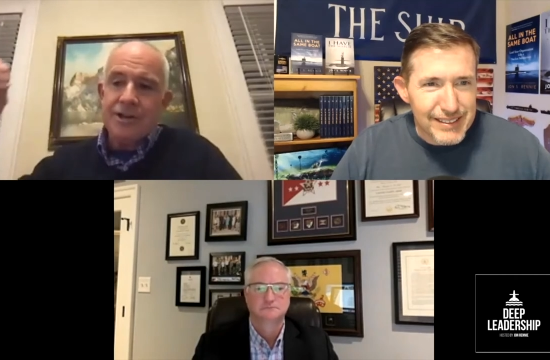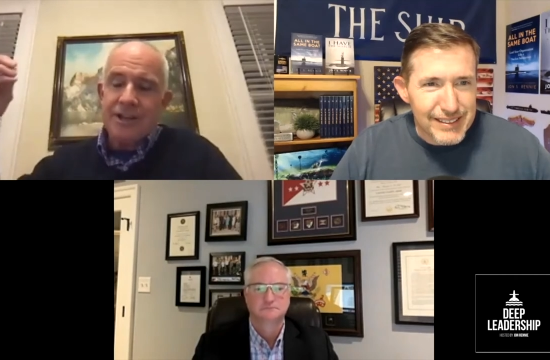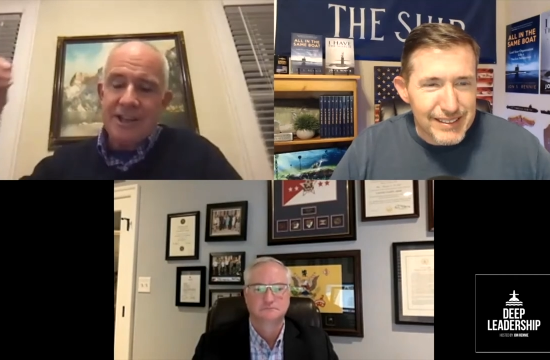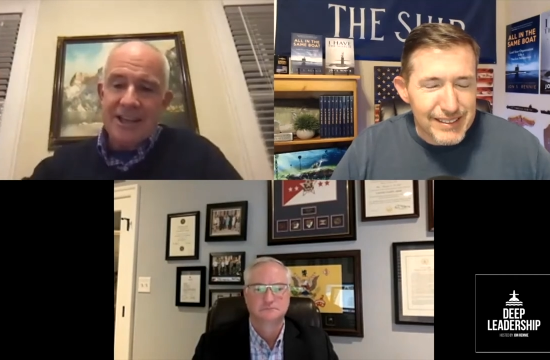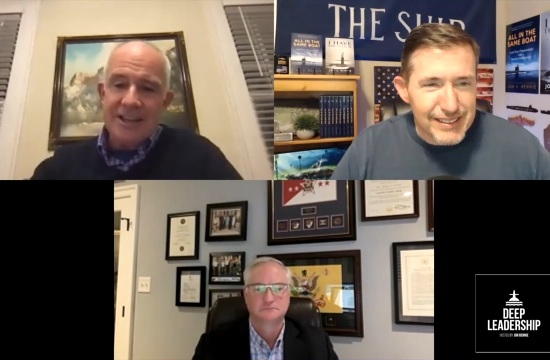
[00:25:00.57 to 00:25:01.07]
Speaker 1: and
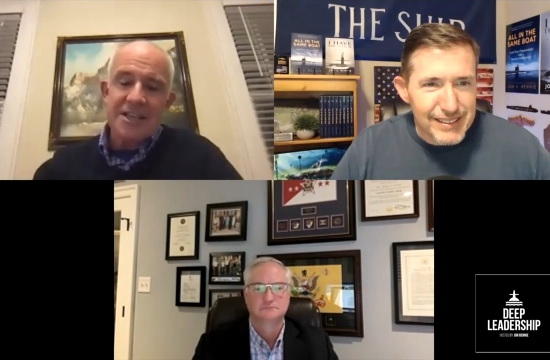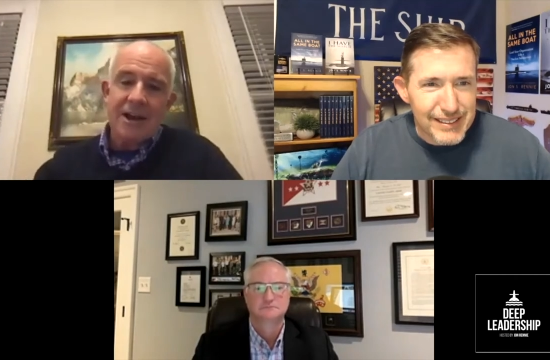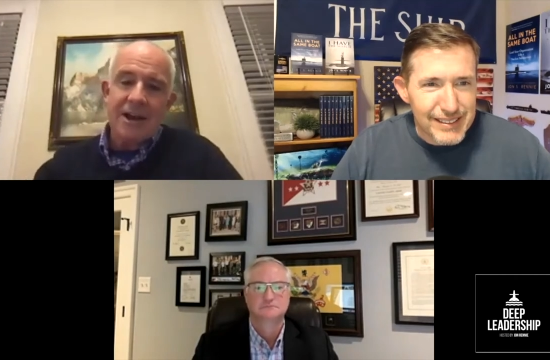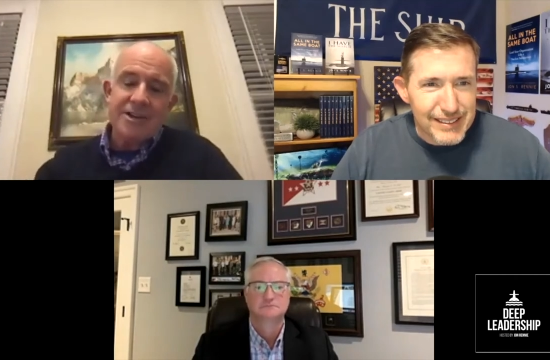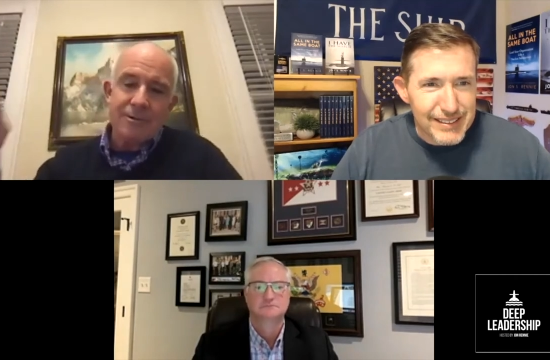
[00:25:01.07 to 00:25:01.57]
the
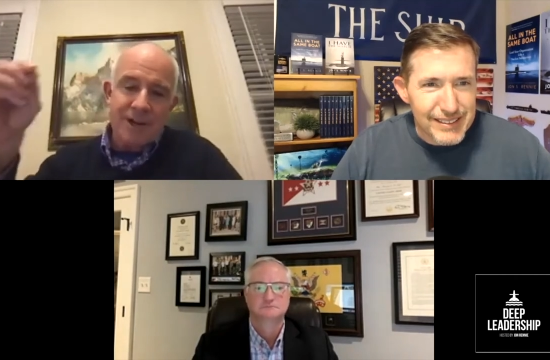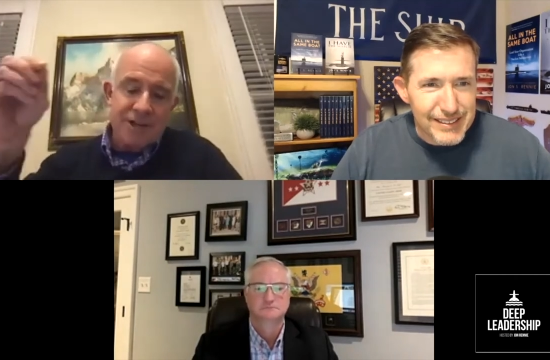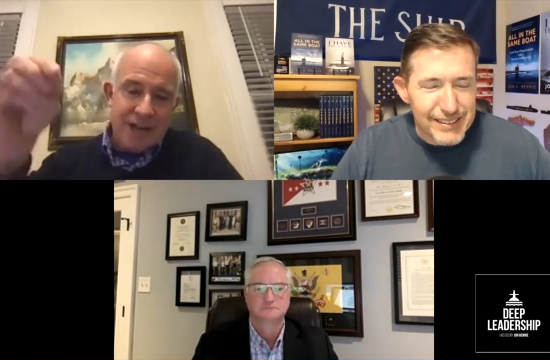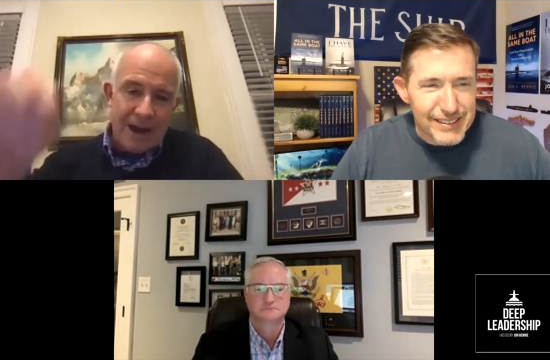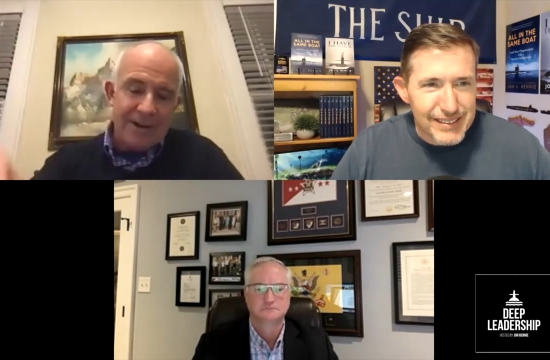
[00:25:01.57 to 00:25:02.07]
insight to reach
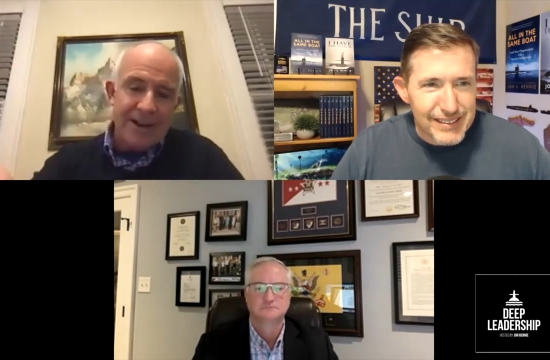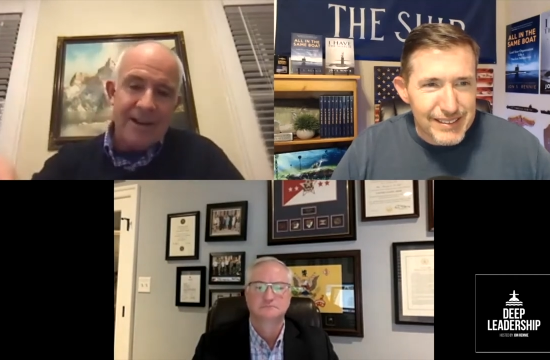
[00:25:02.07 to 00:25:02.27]
out